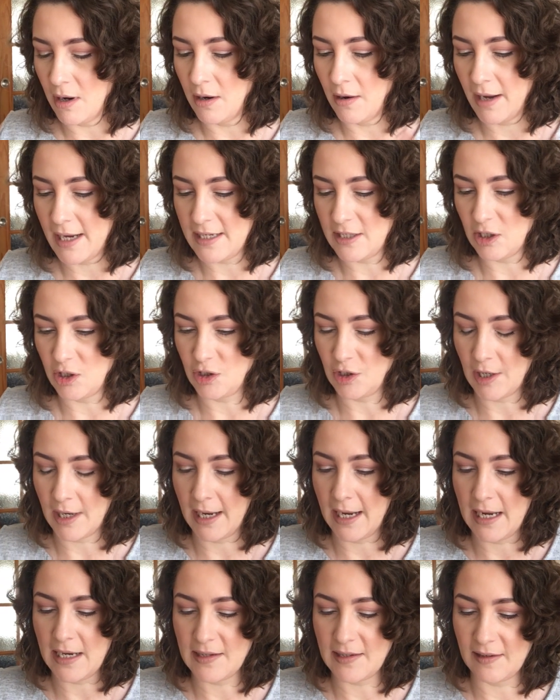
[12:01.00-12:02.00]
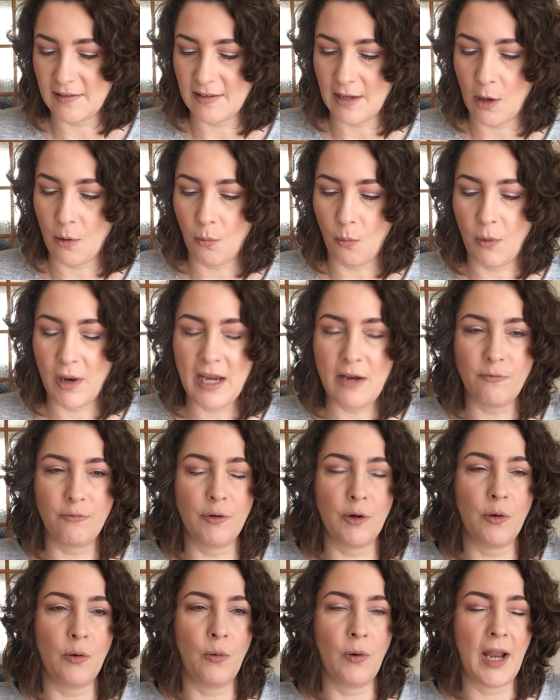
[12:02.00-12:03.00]
lighter shades, so We
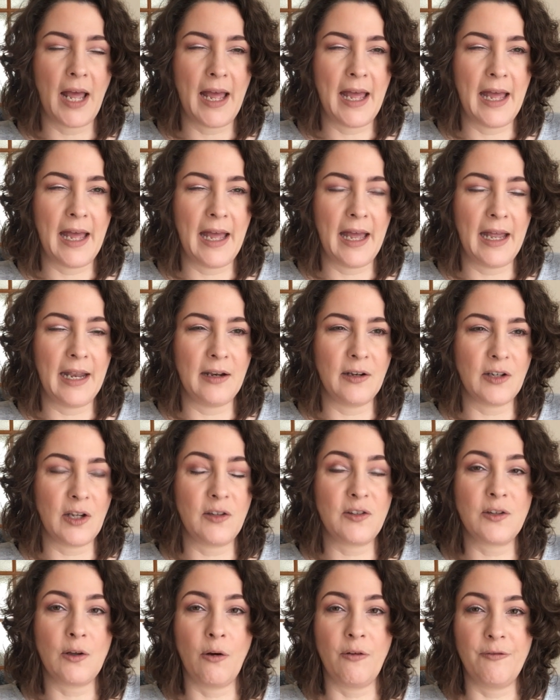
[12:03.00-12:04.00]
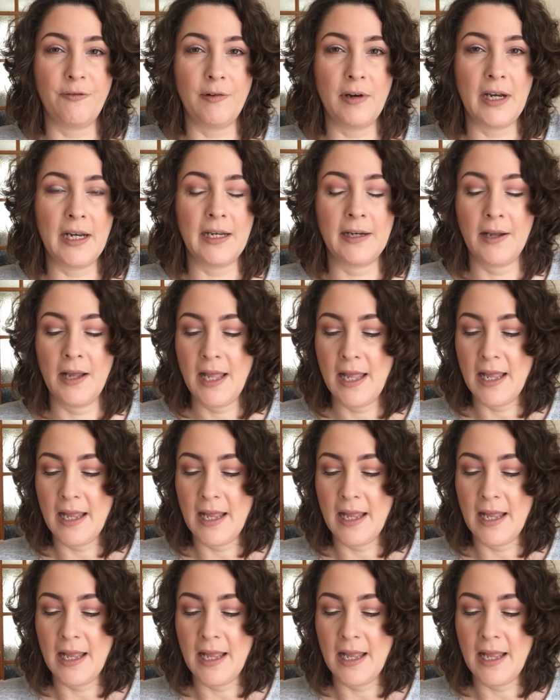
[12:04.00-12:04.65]
Rule and Sovereign,